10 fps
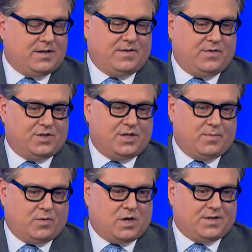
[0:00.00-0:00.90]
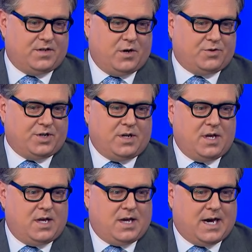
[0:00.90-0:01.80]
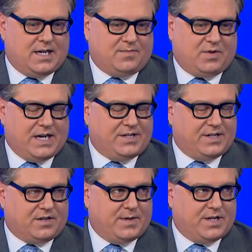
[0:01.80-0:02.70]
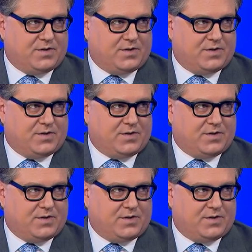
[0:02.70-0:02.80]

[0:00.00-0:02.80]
Because if you could ship them across the ocean, uh, supply chains are going to be